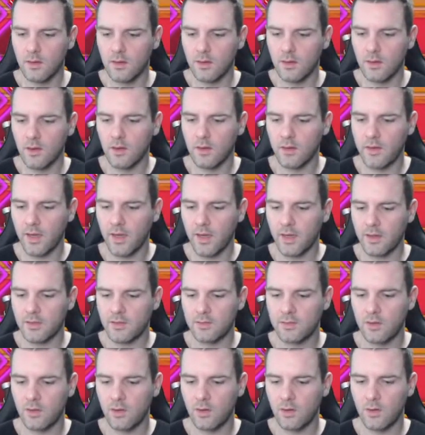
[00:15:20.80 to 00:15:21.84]
Okay,
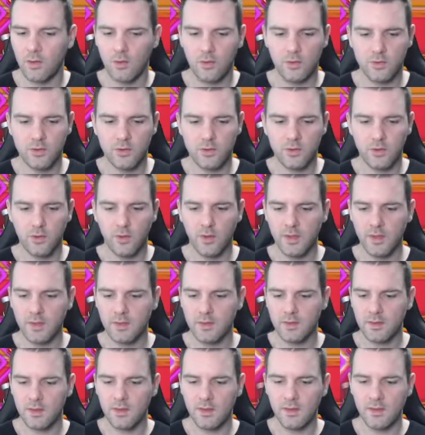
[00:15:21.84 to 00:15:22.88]
so
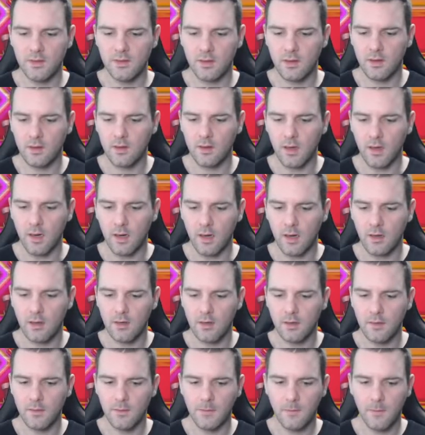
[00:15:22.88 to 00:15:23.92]
choices
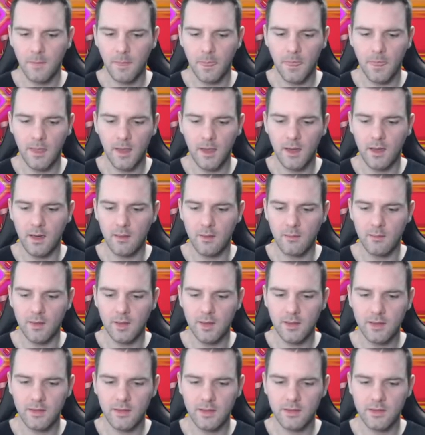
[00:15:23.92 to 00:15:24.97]
are... And I'm
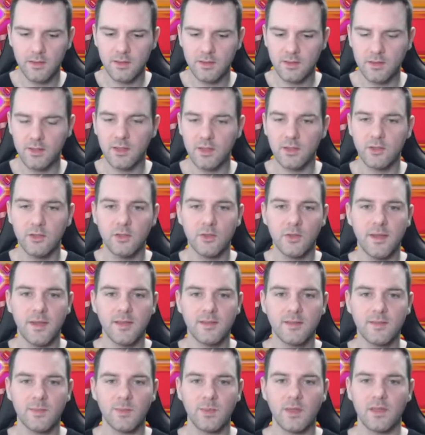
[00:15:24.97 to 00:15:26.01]
likely just going to do
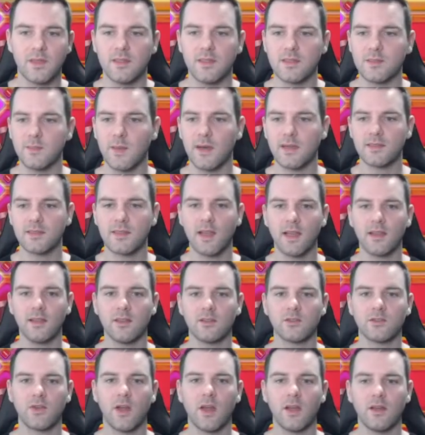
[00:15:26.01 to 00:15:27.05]
this because my silent
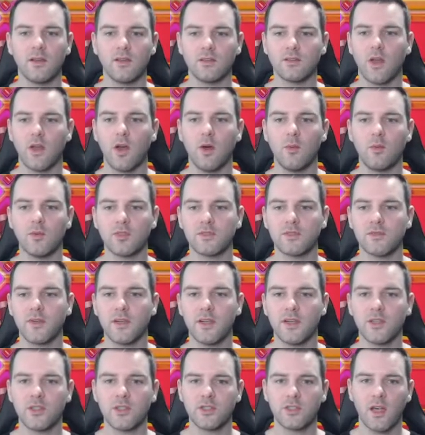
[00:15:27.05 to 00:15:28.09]
trial is almost
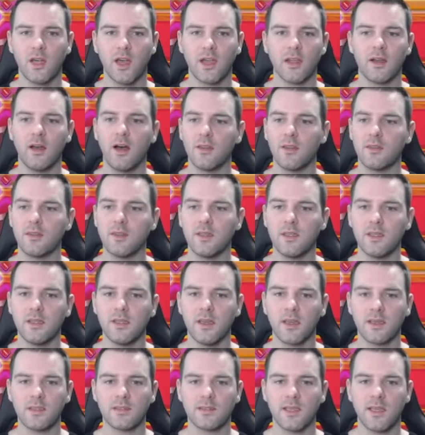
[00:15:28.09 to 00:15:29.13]
finished. I got the
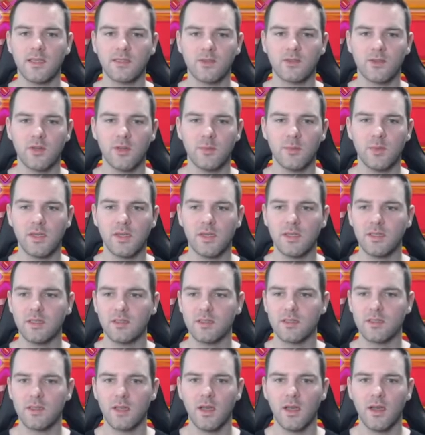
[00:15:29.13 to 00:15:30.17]
accessory
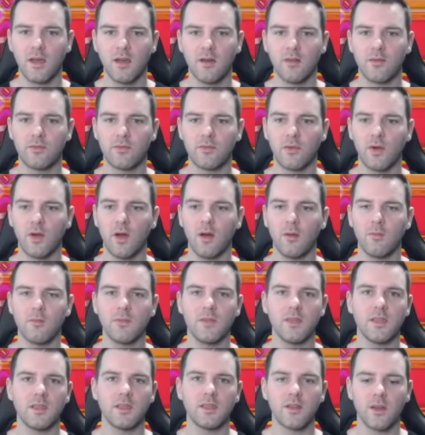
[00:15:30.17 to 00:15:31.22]
piece from
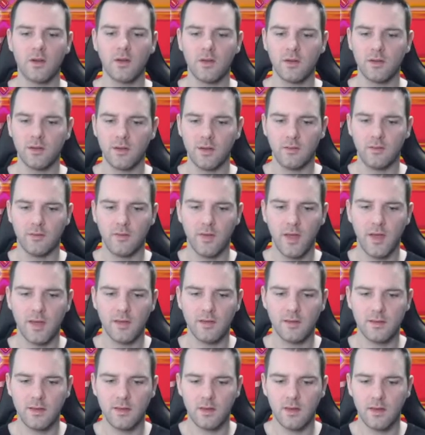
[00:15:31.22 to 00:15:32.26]
the current
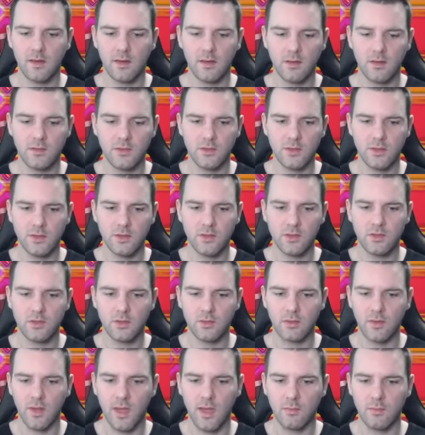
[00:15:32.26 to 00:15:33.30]
event, and I'll just show
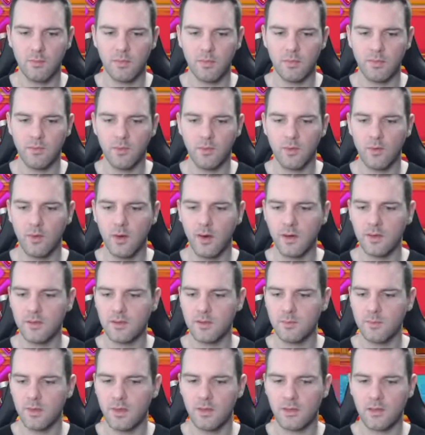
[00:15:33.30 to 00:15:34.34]
that before I
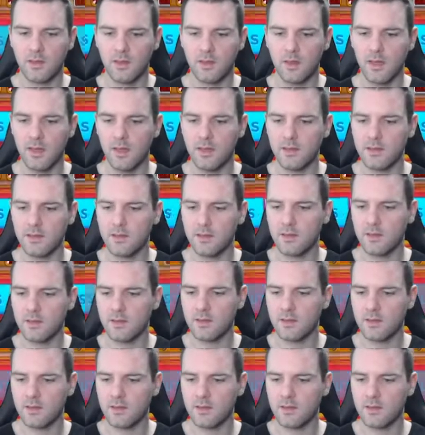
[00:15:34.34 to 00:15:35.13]
specialize it.